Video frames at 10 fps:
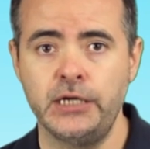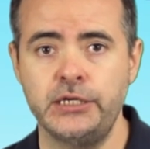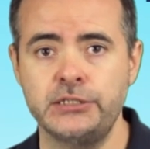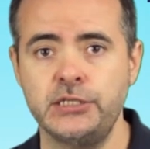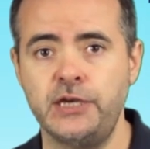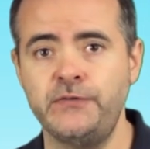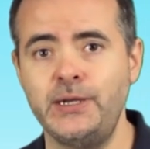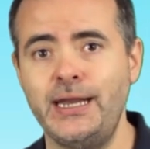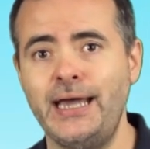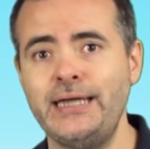Kicks off at
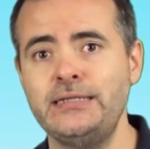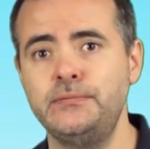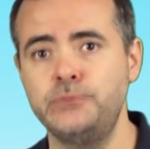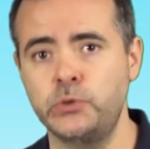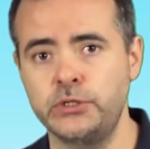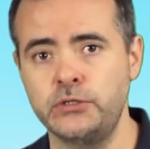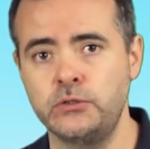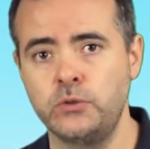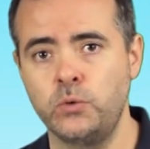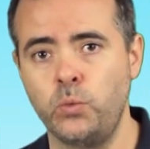9 in the morning
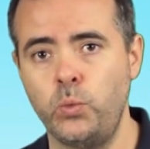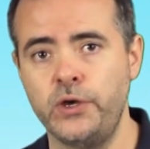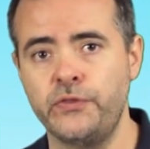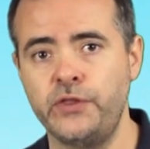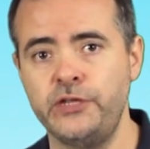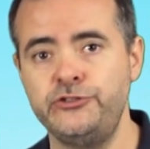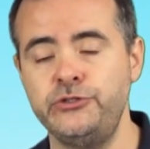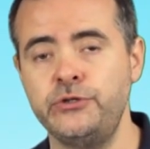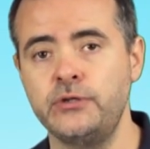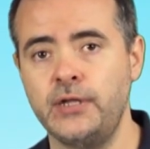with the
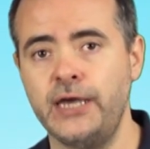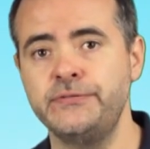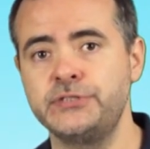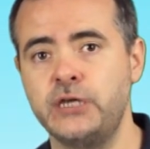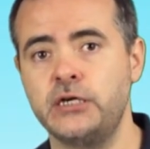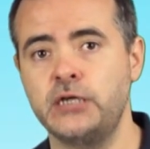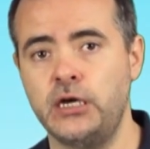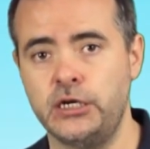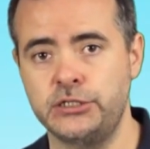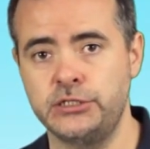Junior Livestock
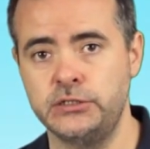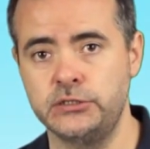Auction.